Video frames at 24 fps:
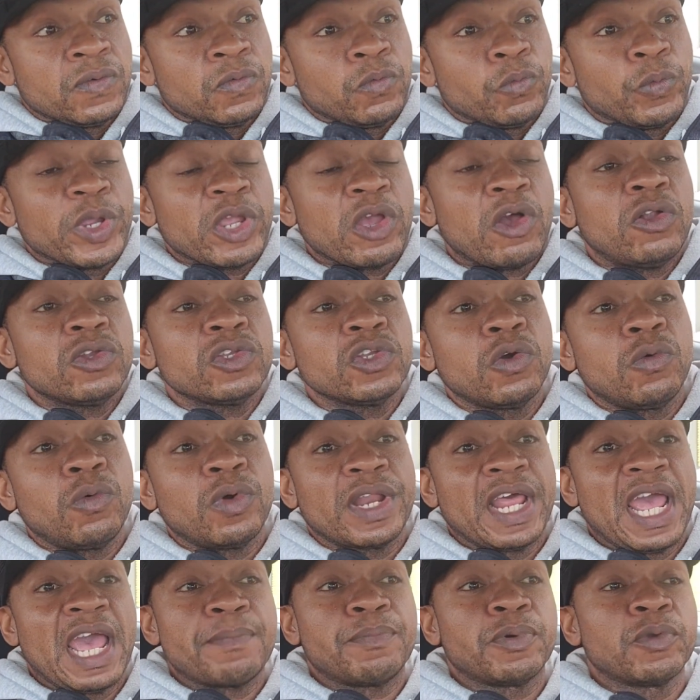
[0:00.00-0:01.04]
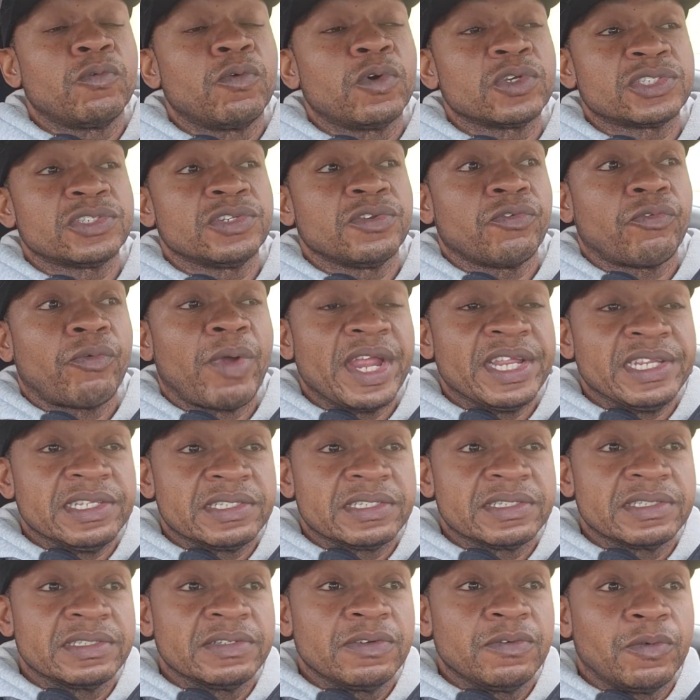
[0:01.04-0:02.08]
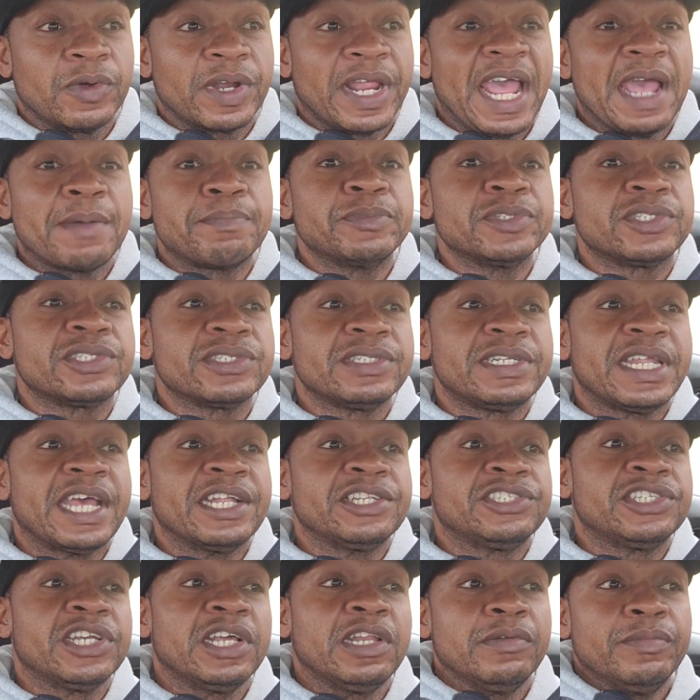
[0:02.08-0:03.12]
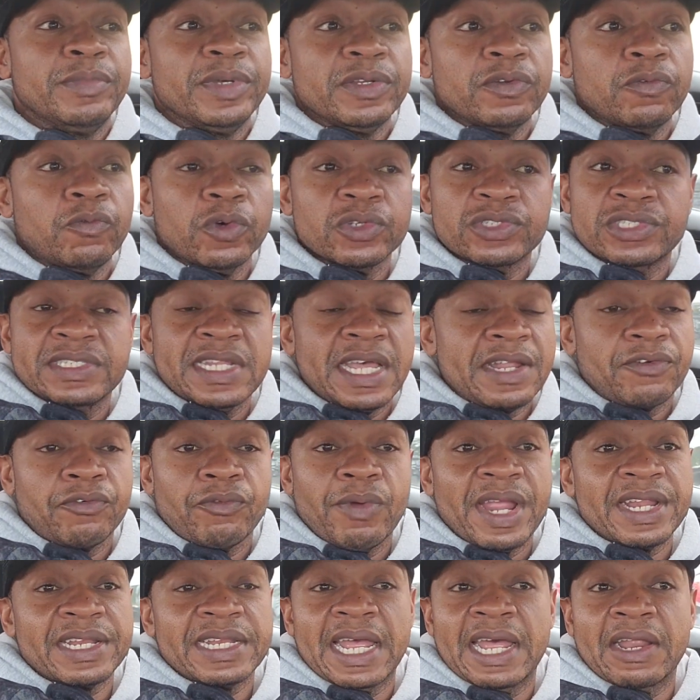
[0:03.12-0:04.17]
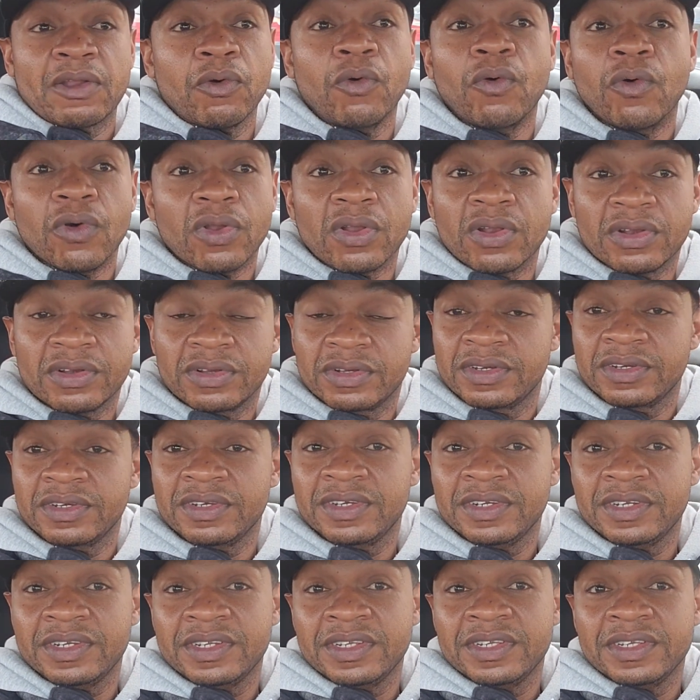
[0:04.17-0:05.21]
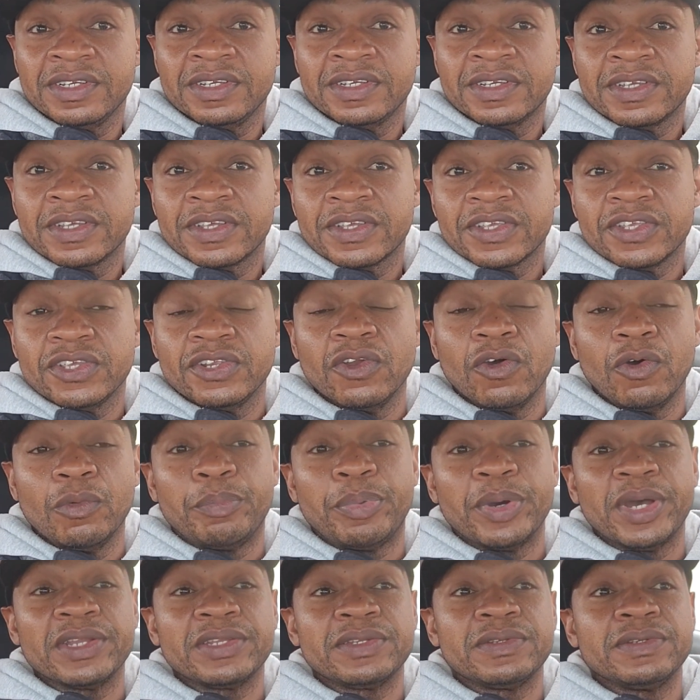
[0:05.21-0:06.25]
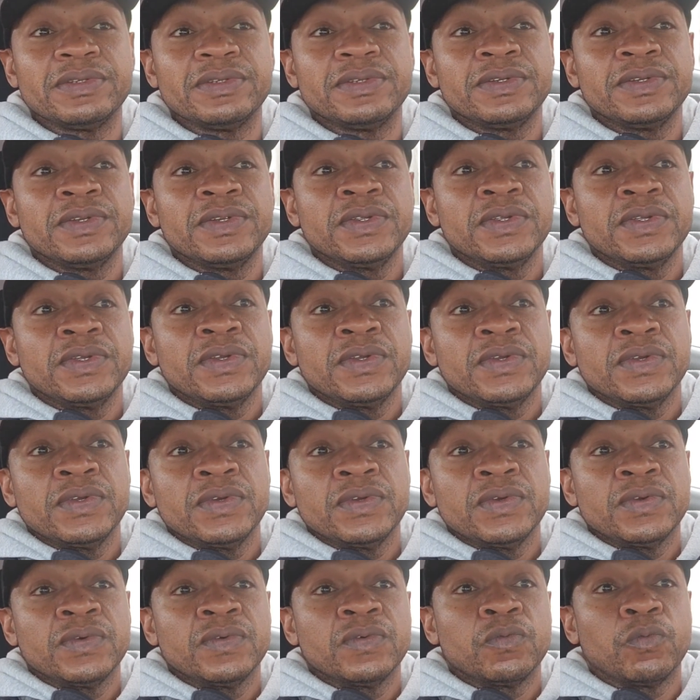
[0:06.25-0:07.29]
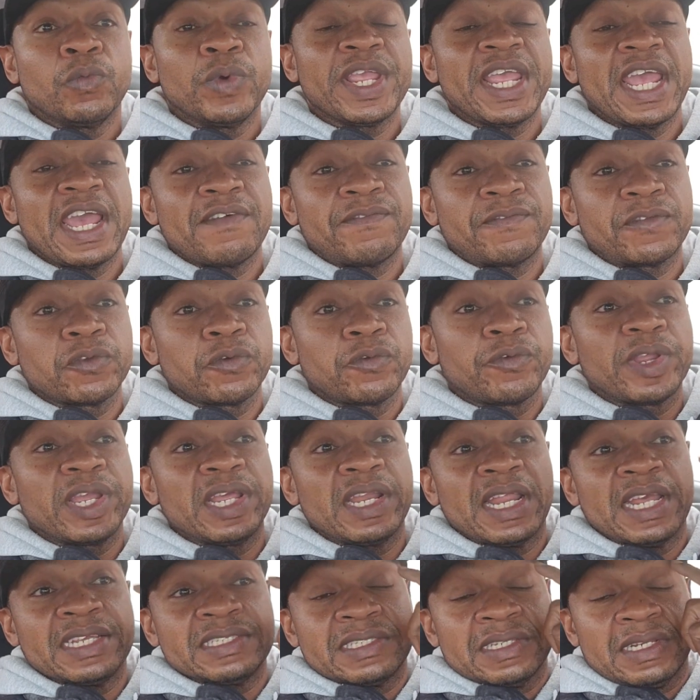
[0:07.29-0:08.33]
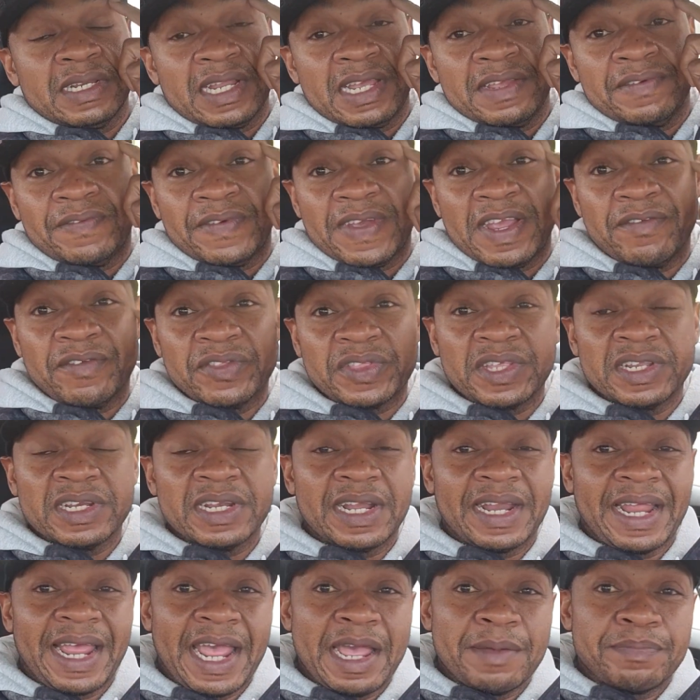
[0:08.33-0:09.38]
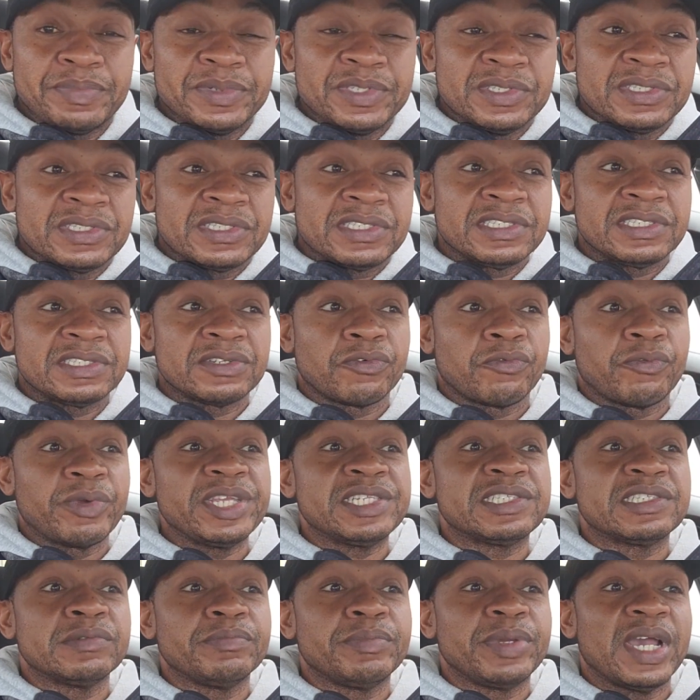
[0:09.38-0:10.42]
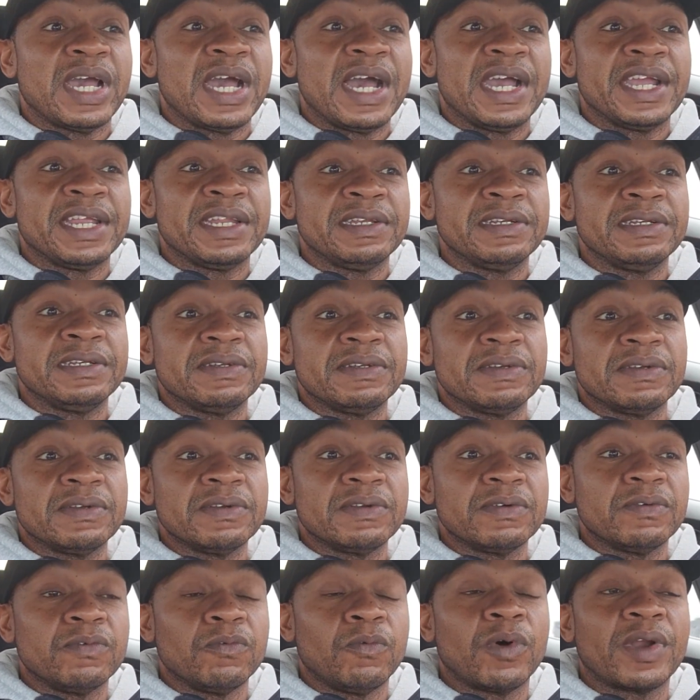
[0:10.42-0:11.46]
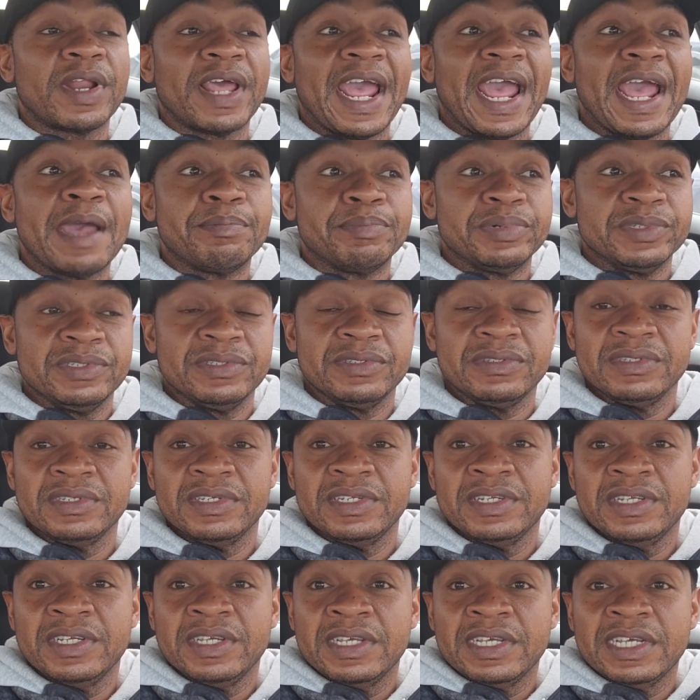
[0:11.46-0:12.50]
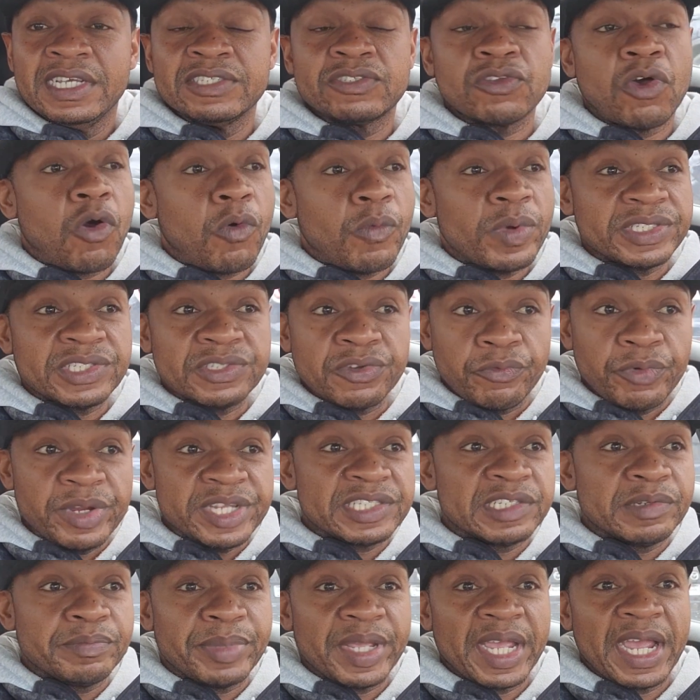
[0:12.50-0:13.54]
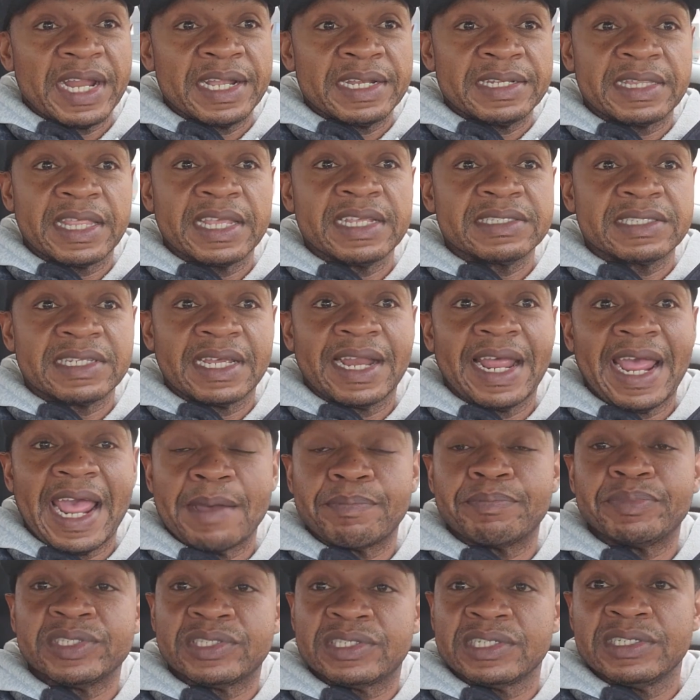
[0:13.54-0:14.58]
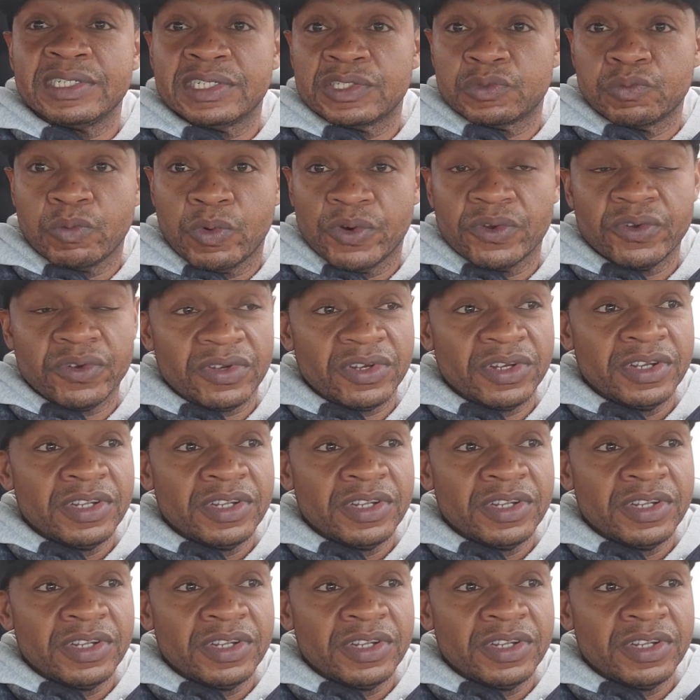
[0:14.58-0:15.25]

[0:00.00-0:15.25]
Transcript: we all know what happened wasn't right. What happened to that gentleman was not right at all. You know, but we have to realize in life, everything that happens is a reason behind what happened. It's always a reason behind things that happens in this world.